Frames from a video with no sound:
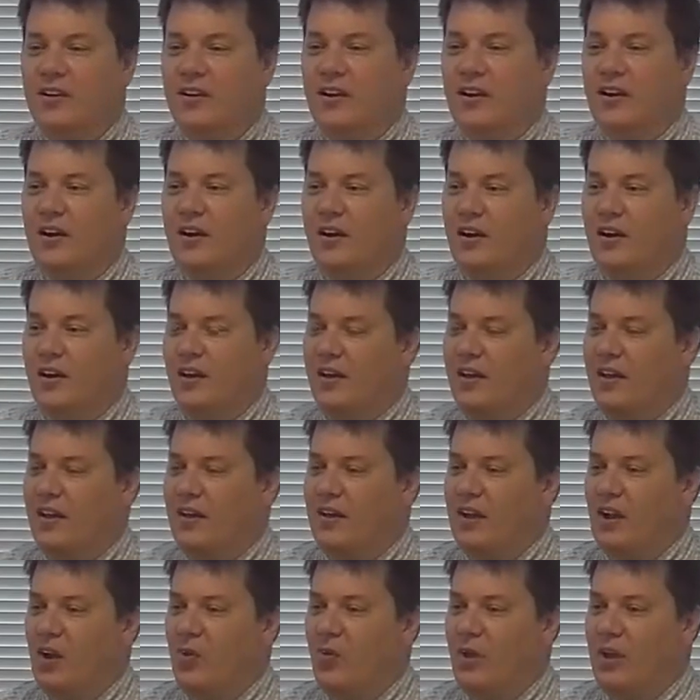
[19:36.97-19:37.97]

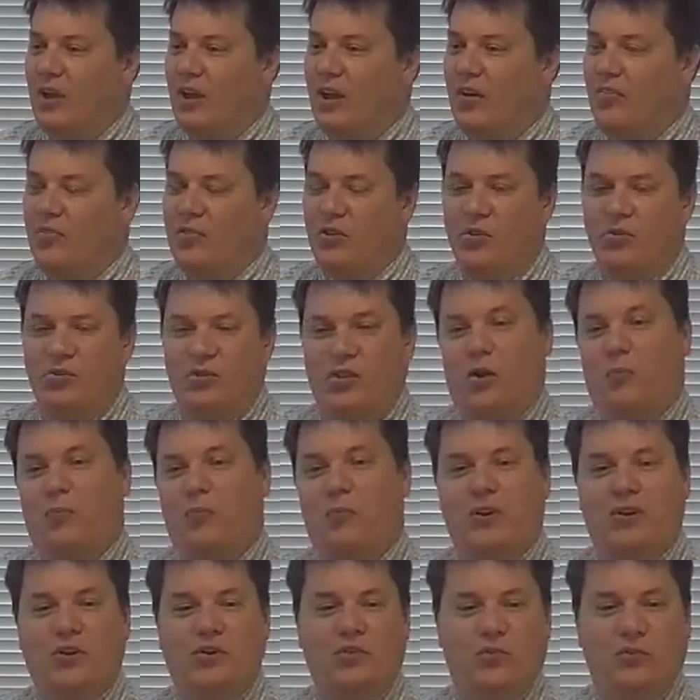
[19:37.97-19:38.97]
And now we have those
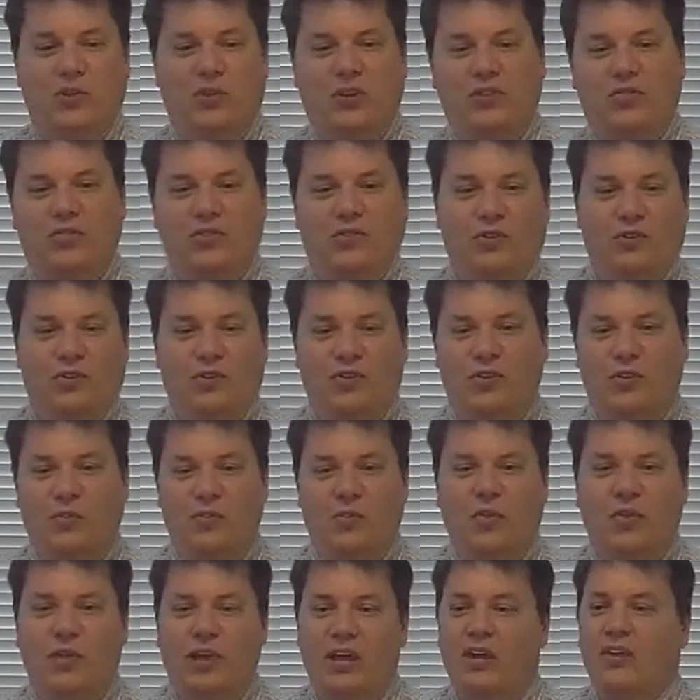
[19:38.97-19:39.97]
companies, we consider them
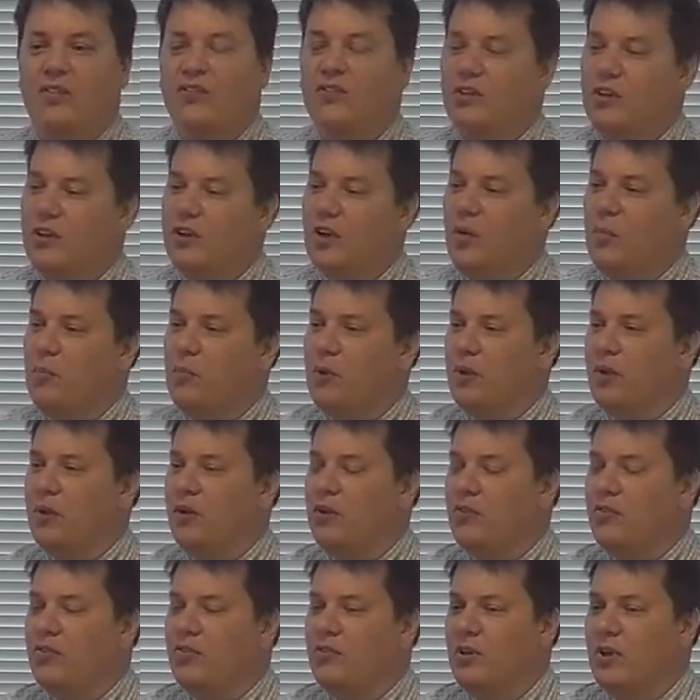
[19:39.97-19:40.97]
the legacy
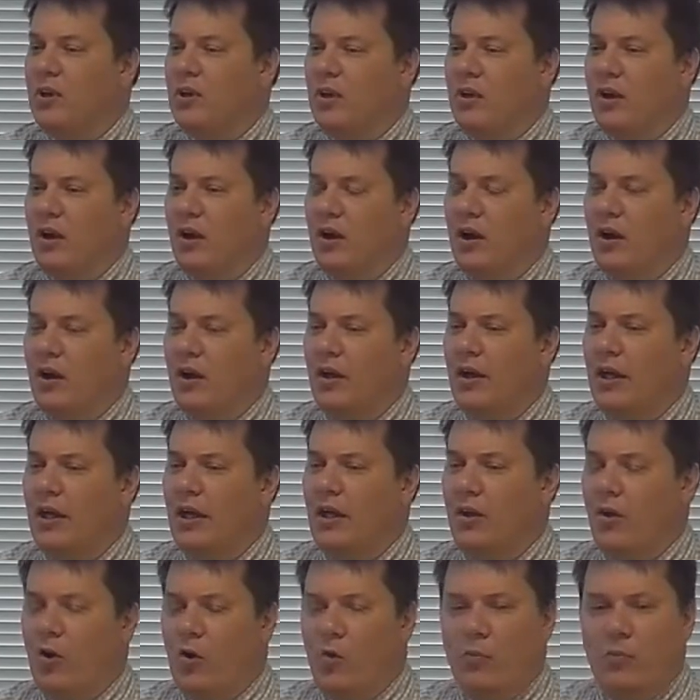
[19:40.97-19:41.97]
companies,
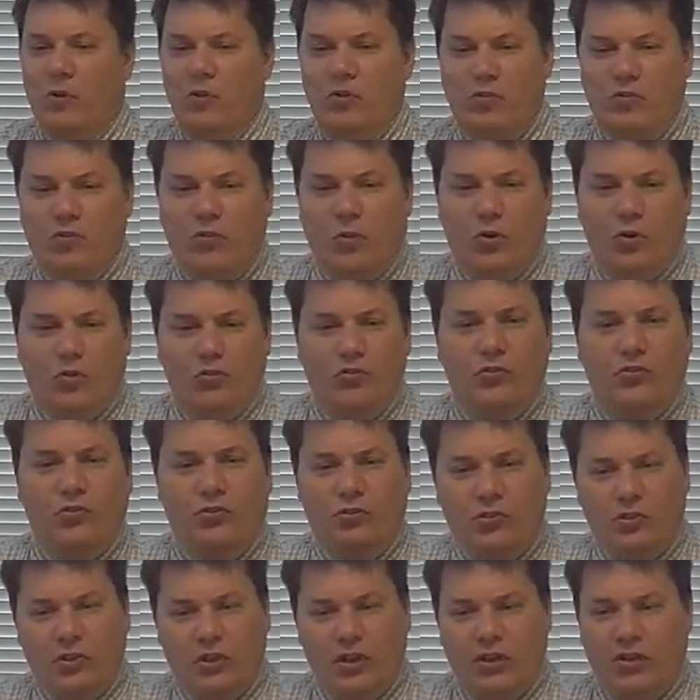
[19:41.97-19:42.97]
and open source
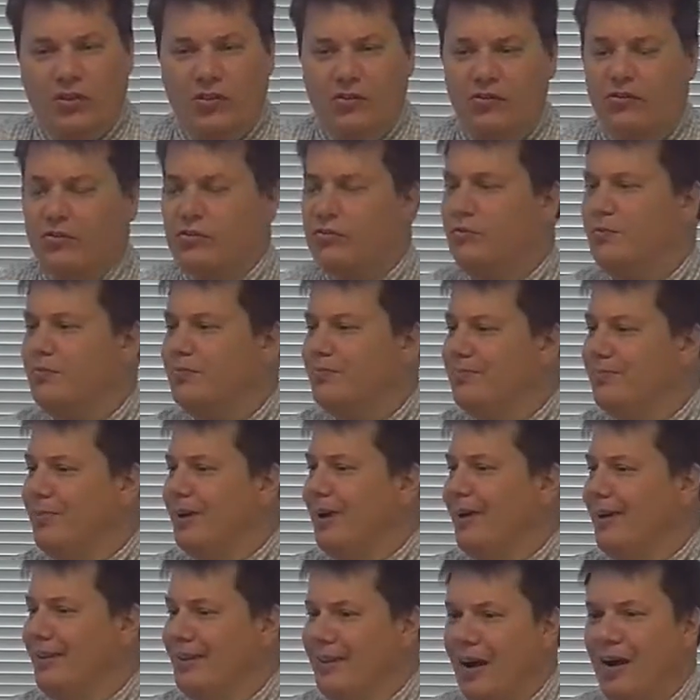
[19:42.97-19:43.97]
as
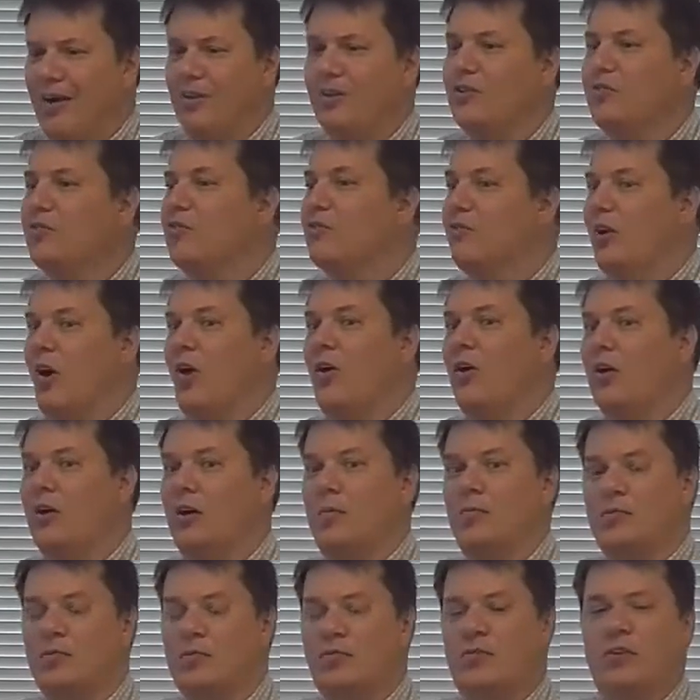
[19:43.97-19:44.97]
a young
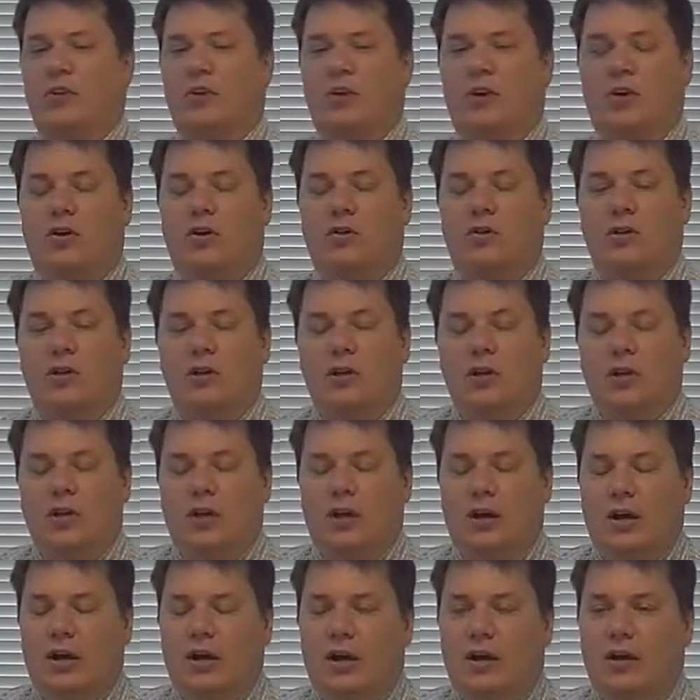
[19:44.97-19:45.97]
startup still,
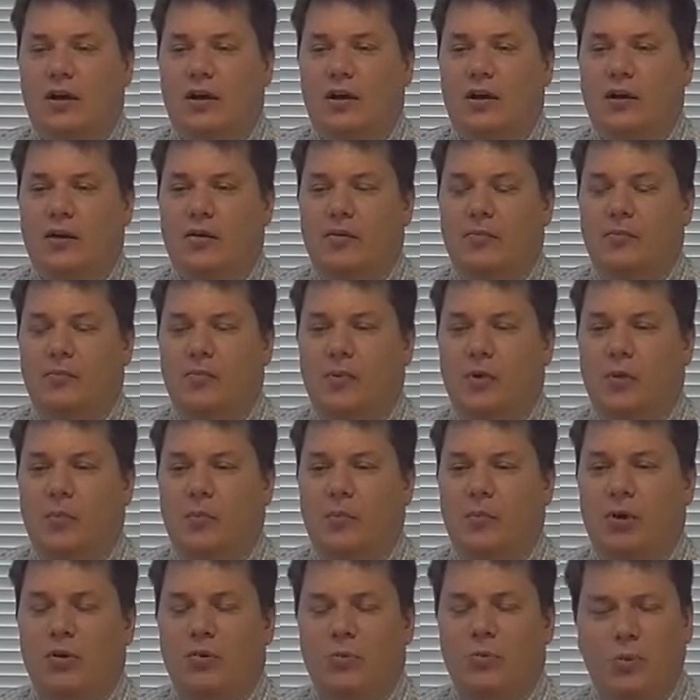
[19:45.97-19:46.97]

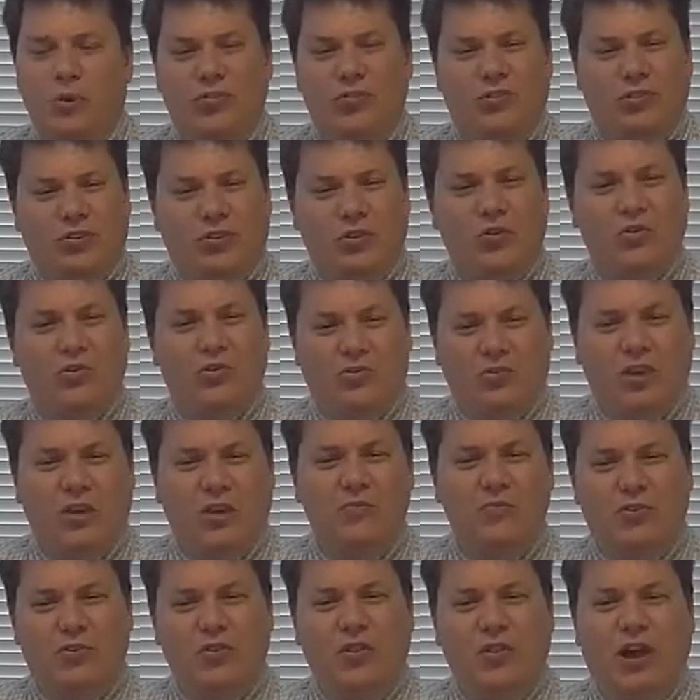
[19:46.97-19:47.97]
but with still the
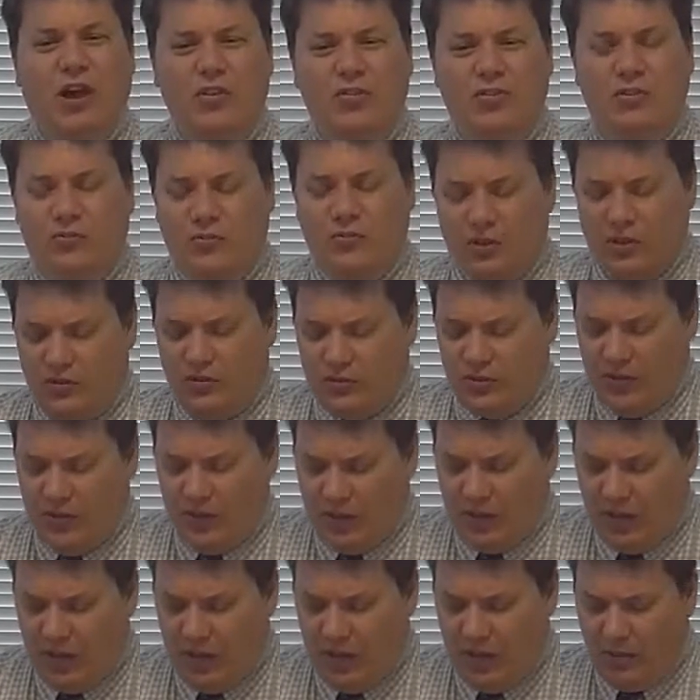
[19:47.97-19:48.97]
same philosophies
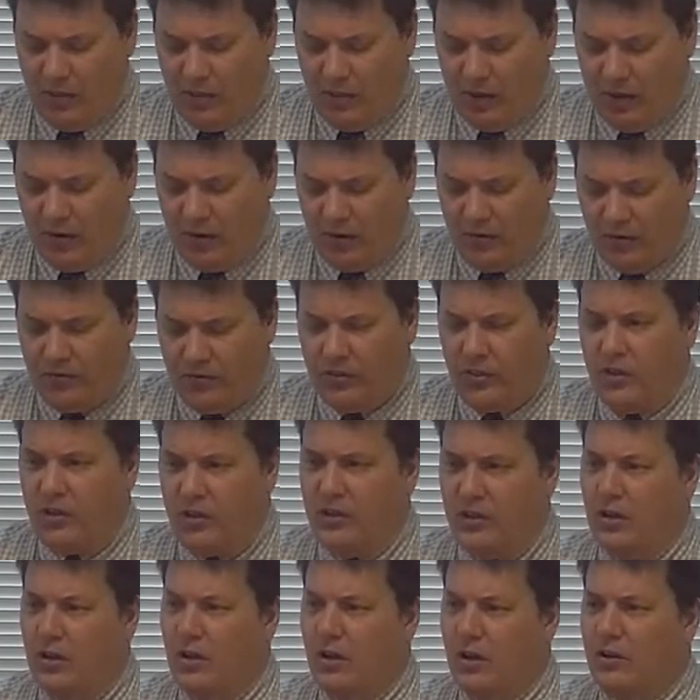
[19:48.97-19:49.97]
that came out of
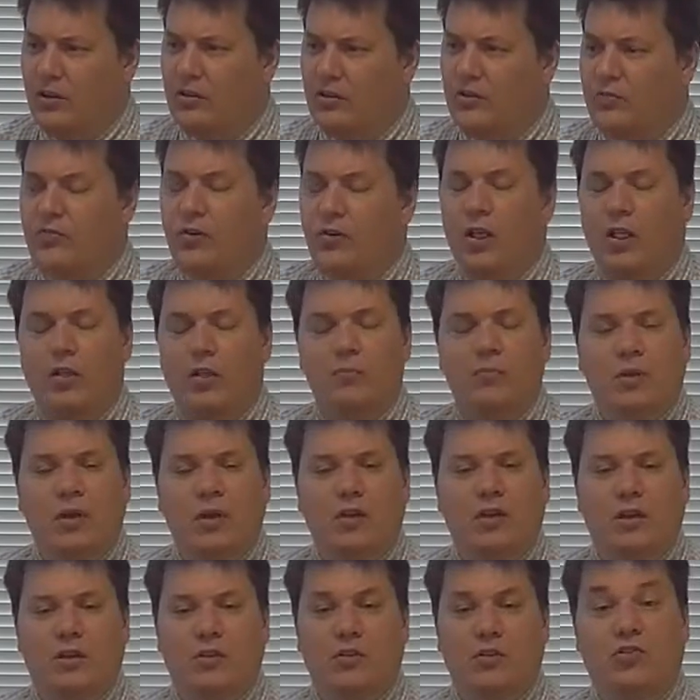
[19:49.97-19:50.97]
the
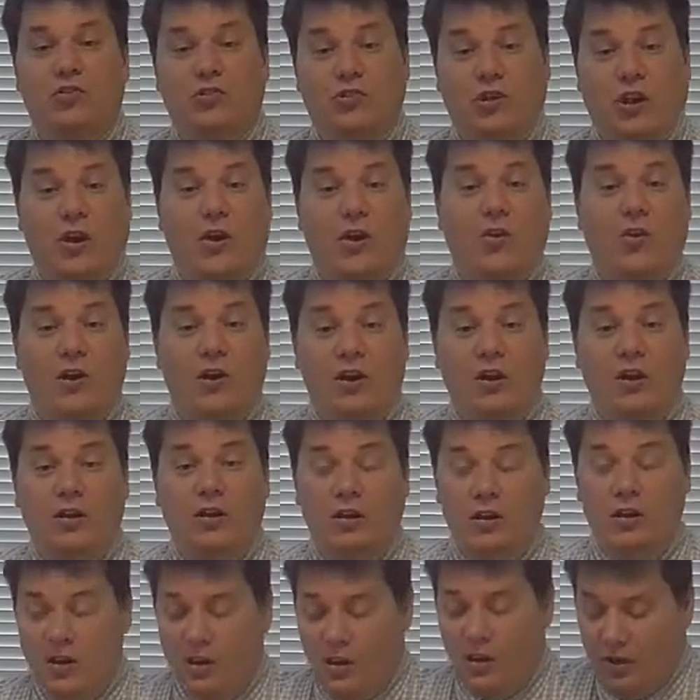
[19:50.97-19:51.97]
development and the
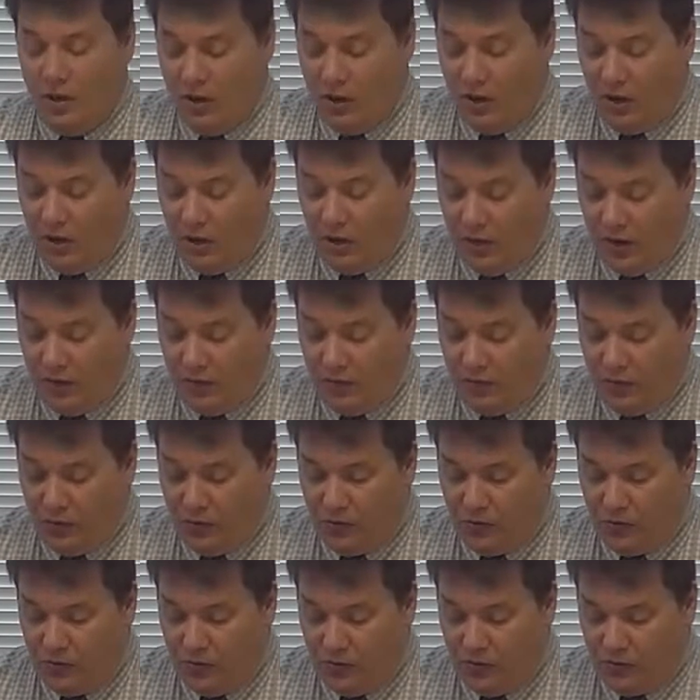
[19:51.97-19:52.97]
sharing of
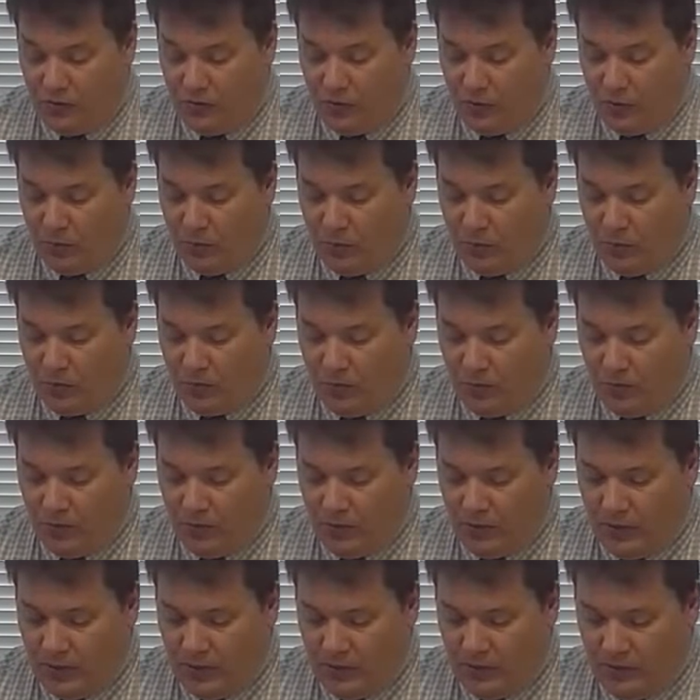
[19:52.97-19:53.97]
those systems from
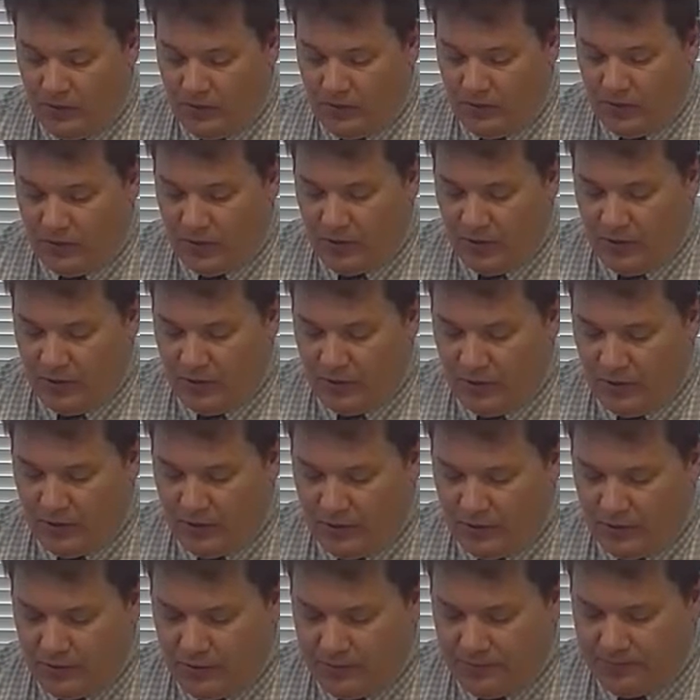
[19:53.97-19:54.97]
the
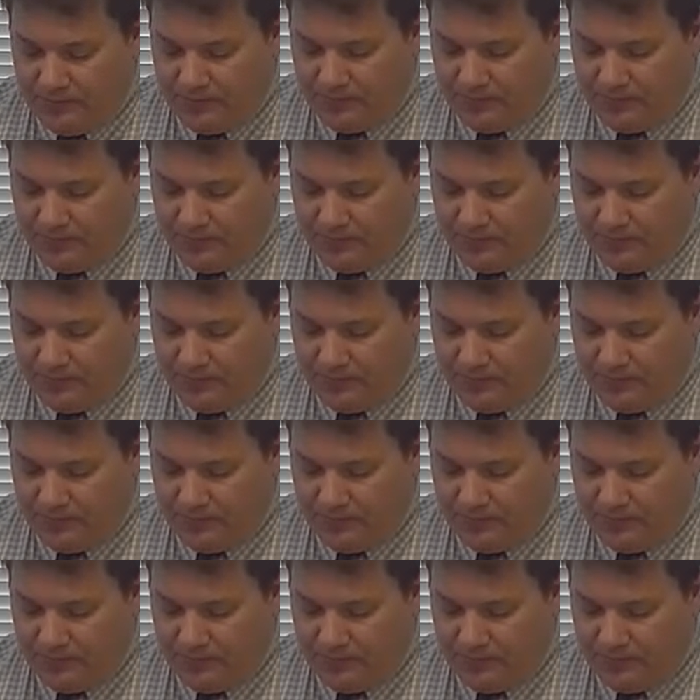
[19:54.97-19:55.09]
1970s.